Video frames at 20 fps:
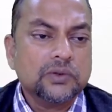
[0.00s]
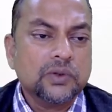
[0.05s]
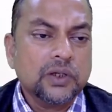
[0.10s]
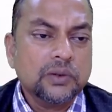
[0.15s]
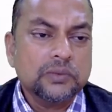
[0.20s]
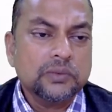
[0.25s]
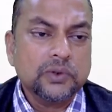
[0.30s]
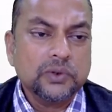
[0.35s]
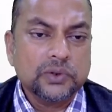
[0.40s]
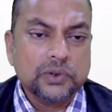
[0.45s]
all
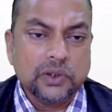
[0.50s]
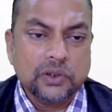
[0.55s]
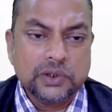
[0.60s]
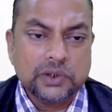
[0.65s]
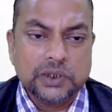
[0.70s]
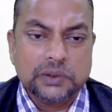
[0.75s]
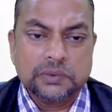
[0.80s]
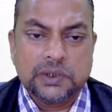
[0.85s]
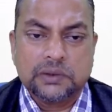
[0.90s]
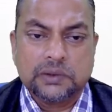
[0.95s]
of those
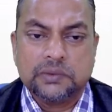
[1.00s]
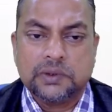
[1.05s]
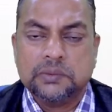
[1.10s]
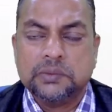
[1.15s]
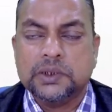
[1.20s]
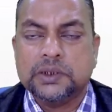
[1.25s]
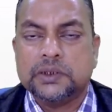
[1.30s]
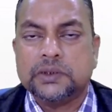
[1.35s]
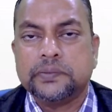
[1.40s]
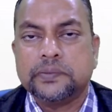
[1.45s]
concepts have
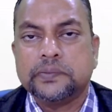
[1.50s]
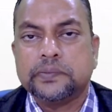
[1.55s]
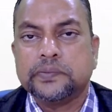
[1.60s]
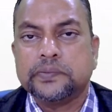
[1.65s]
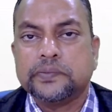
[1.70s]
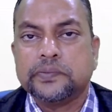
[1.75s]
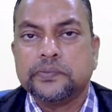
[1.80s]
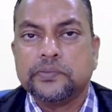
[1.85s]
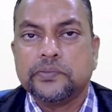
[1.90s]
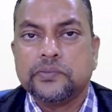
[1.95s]
emerged.
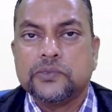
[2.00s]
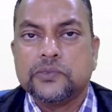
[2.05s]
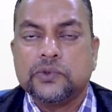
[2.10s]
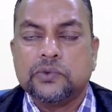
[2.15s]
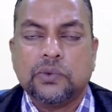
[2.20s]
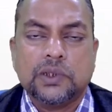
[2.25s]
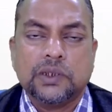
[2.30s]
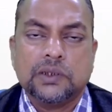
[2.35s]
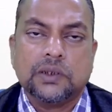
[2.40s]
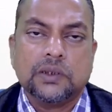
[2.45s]

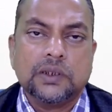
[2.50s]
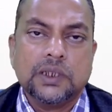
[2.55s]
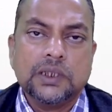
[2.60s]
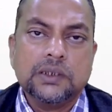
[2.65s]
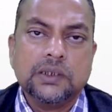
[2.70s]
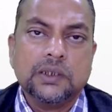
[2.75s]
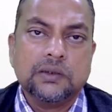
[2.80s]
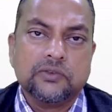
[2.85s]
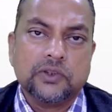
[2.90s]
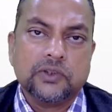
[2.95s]
What is the
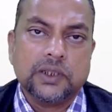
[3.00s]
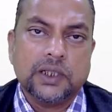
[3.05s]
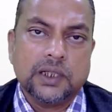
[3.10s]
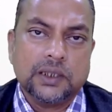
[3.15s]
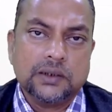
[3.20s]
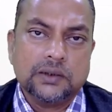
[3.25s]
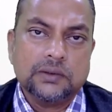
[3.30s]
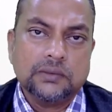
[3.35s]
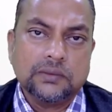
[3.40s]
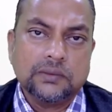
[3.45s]
reason for
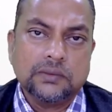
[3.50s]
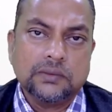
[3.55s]
that?